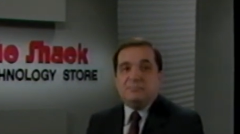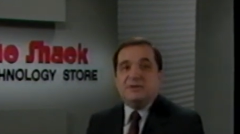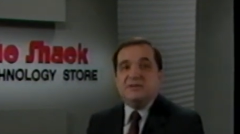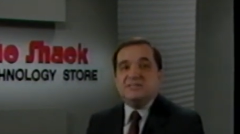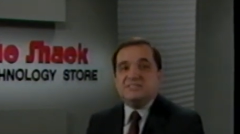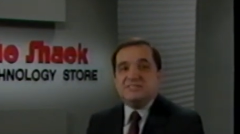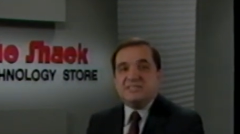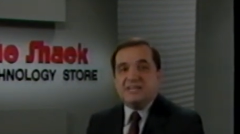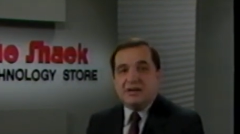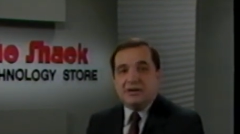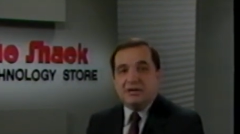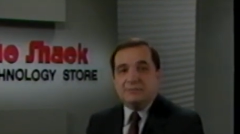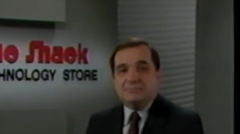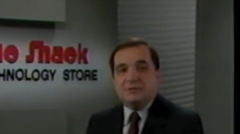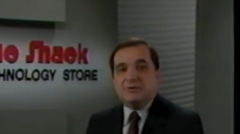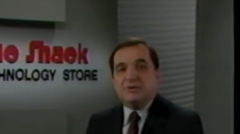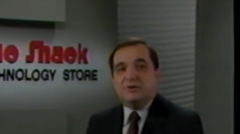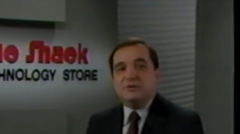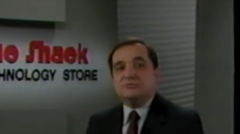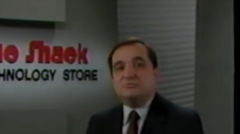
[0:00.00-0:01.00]
But it is
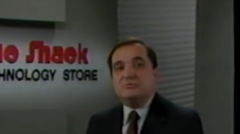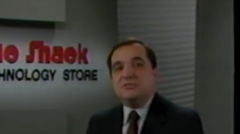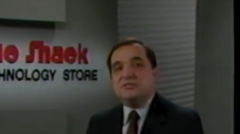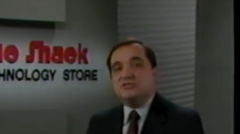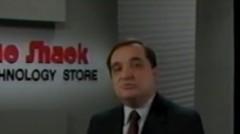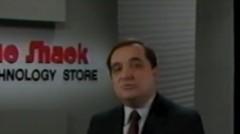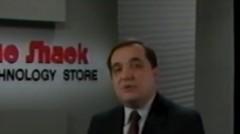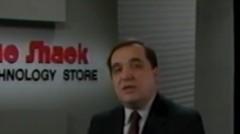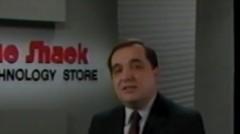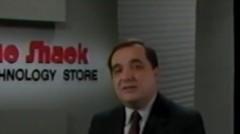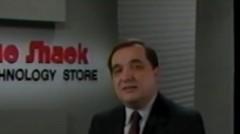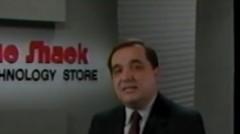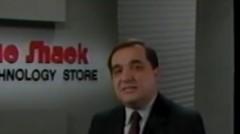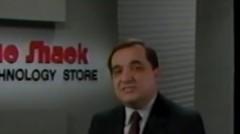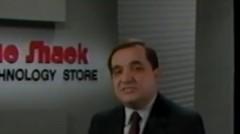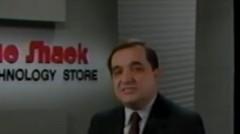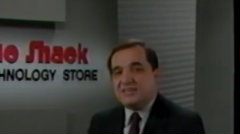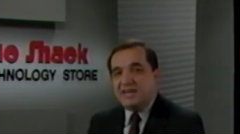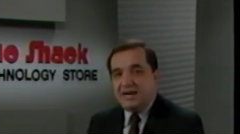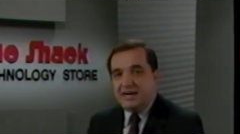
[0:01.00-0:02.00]
carried because when the swallow
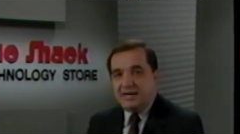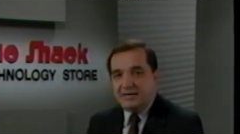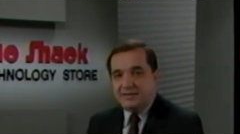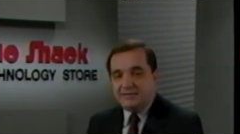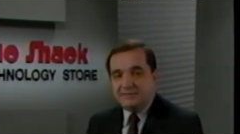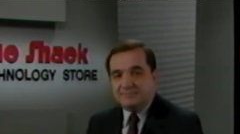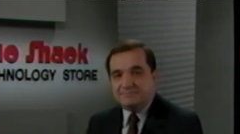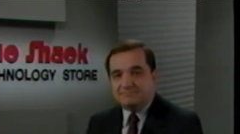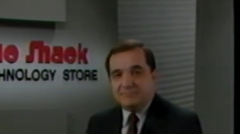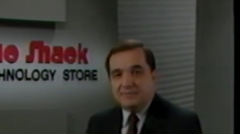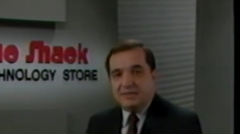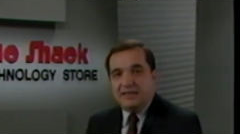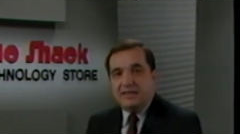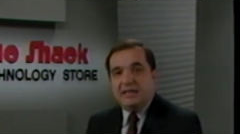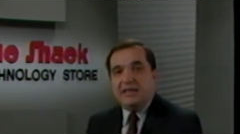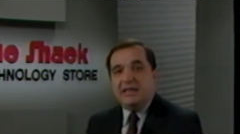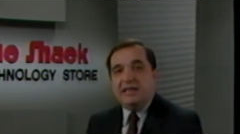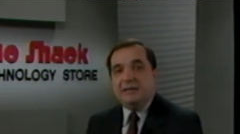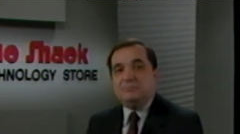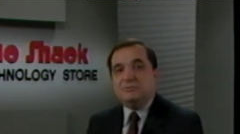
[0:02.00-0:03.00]
gets tired,
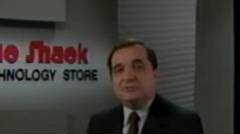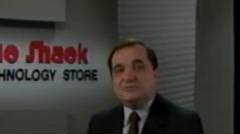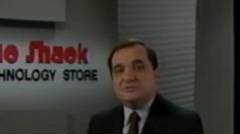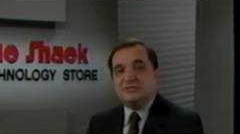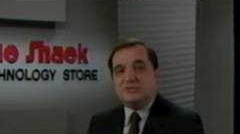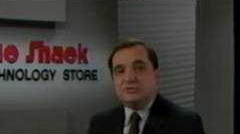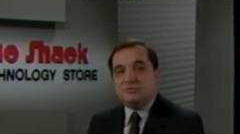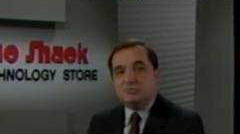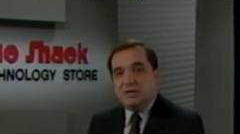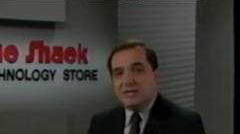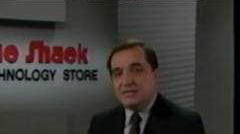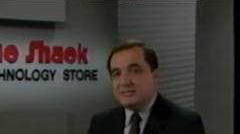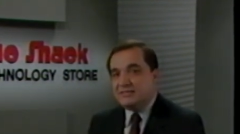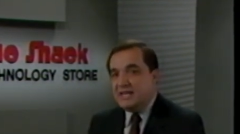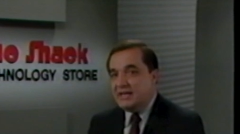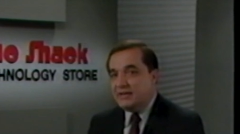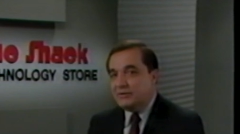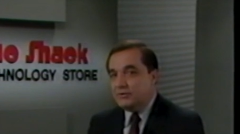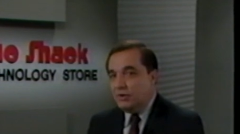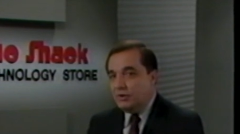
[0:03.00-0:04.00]
he puts the
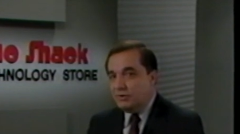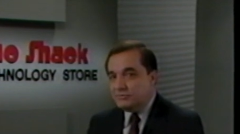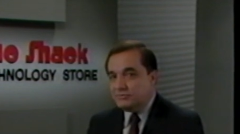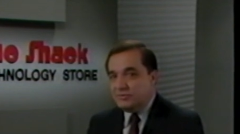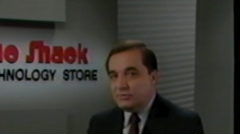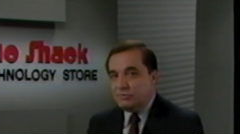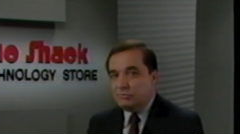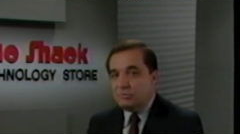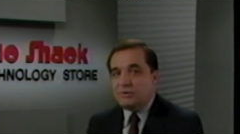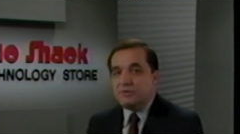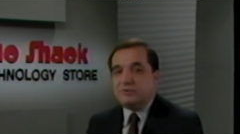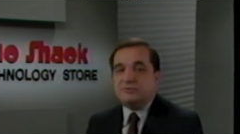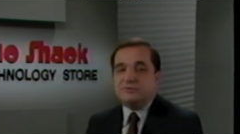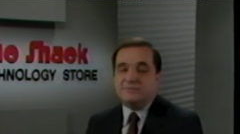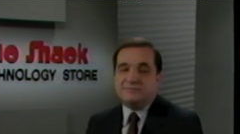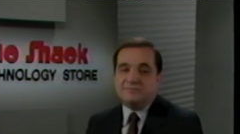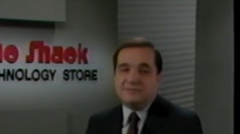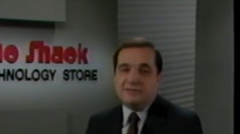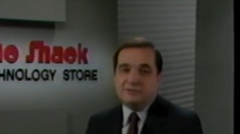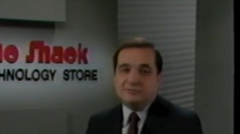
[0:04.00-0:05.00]
twig down onto the water
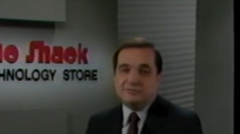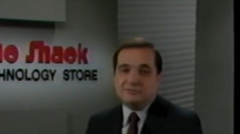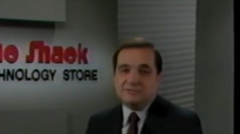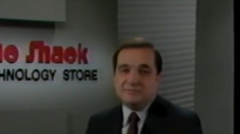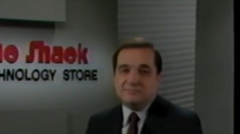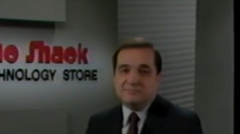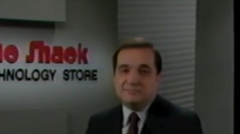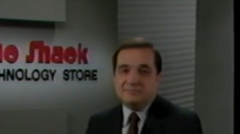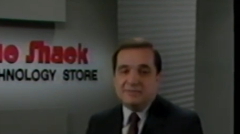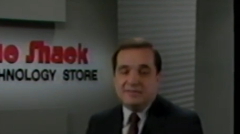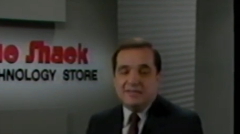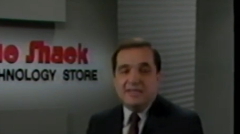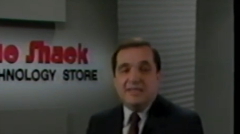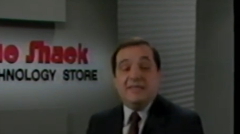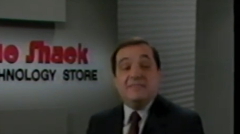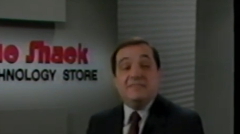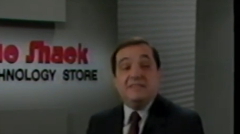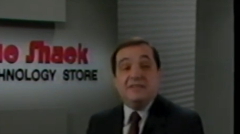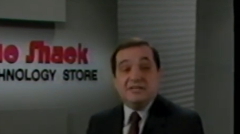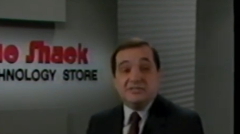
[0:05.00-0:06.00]
to float.
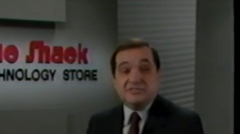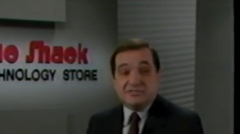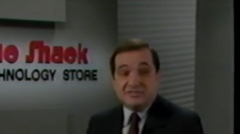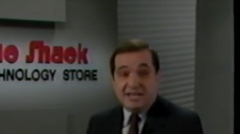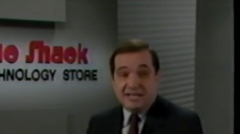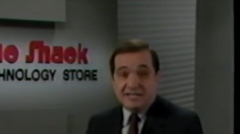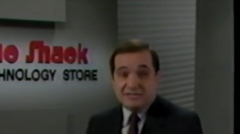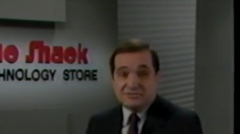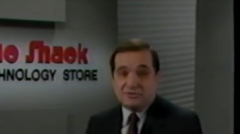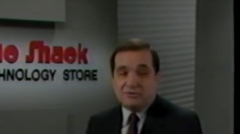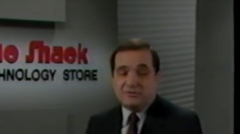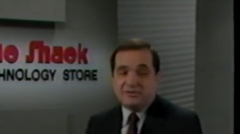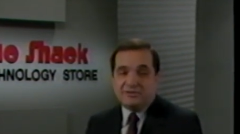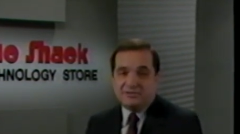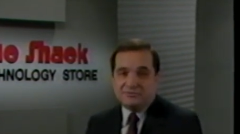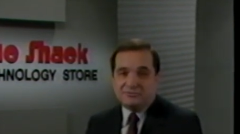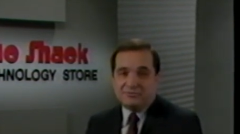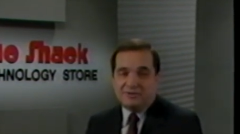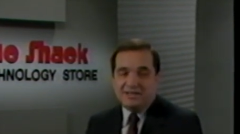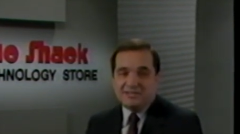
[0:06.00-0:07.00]
Then he stands on
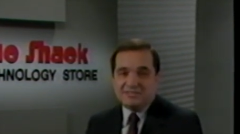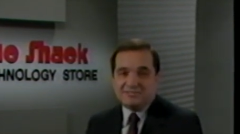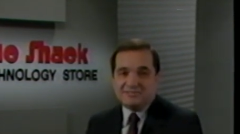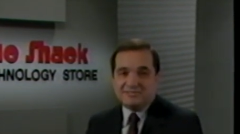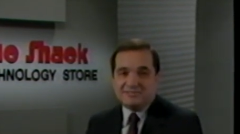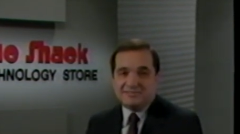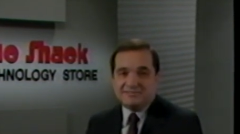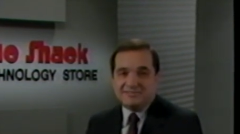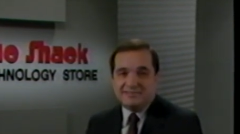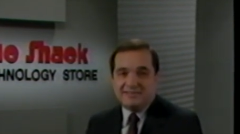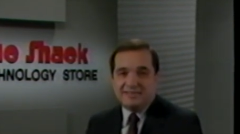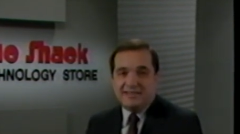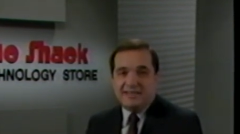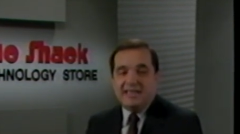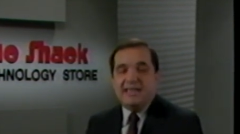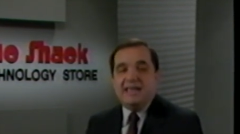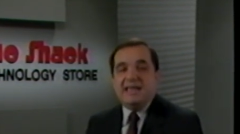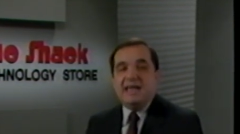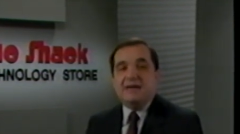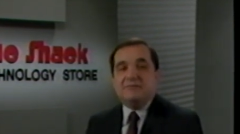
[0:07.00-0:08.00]
it and rests.
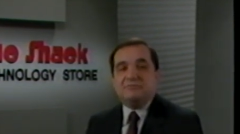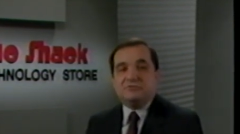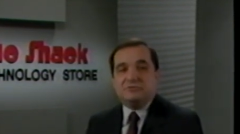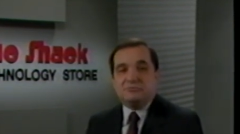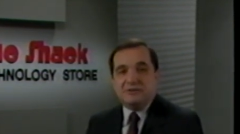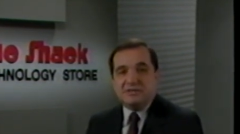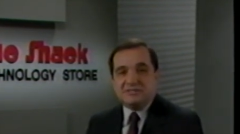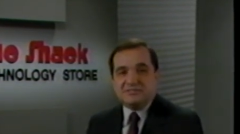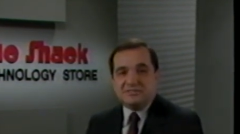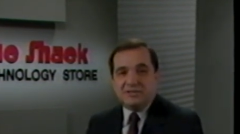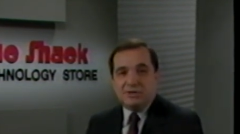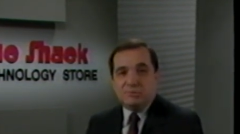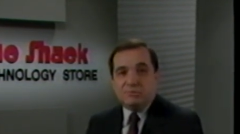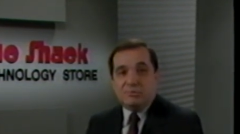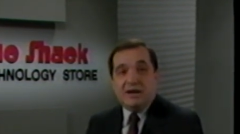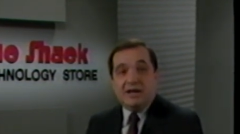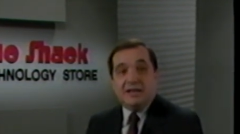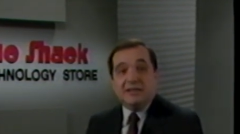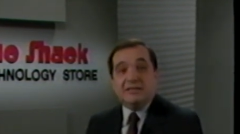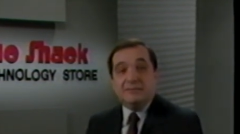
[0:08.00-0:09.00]
After resting a
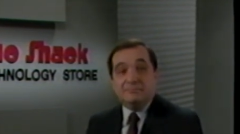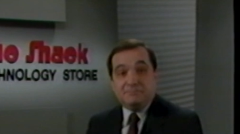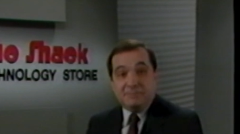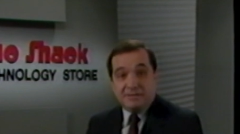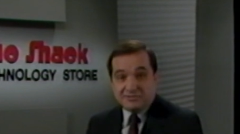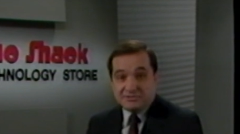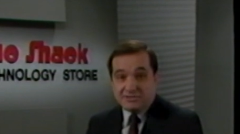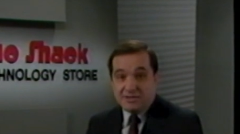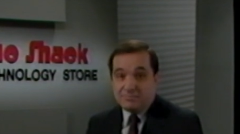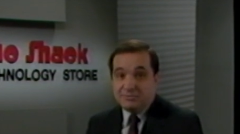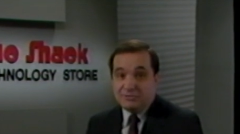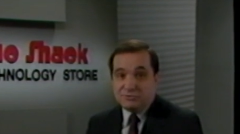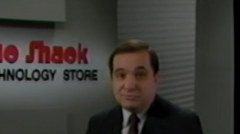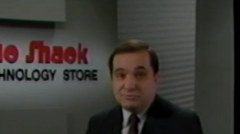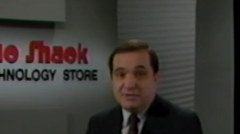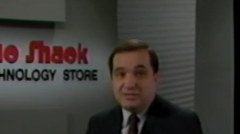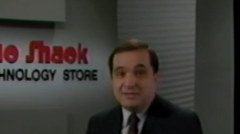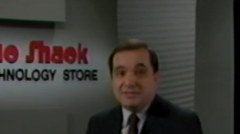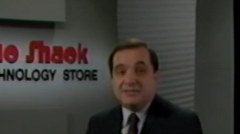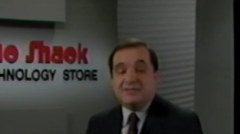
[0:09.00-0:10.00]
while, he picks up the
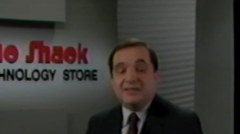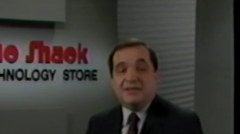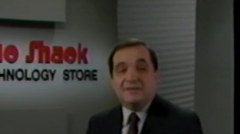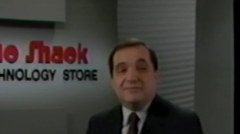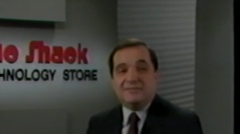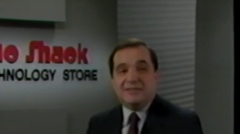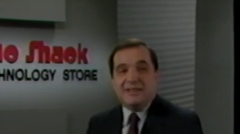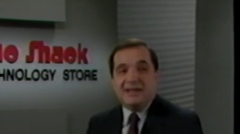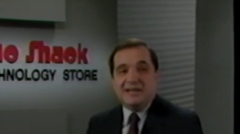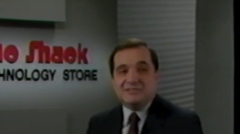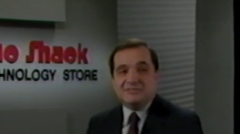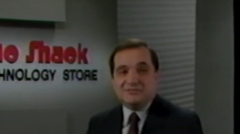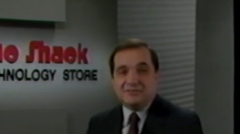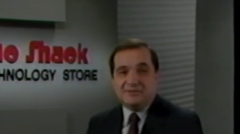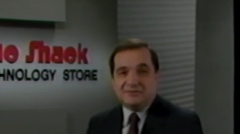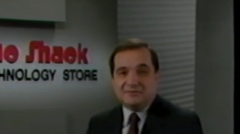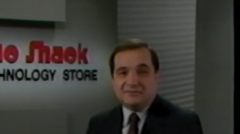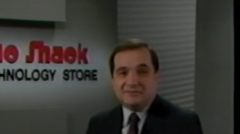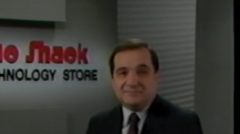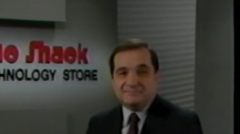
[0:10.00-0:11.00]
twig and flies
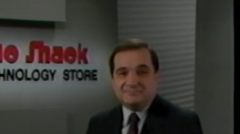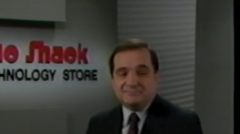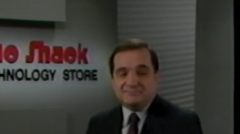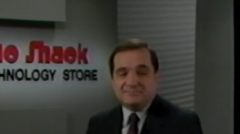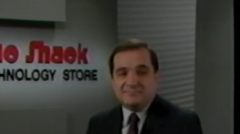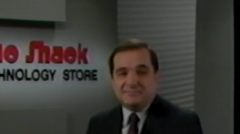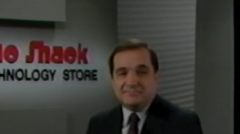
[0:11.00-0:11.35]
on.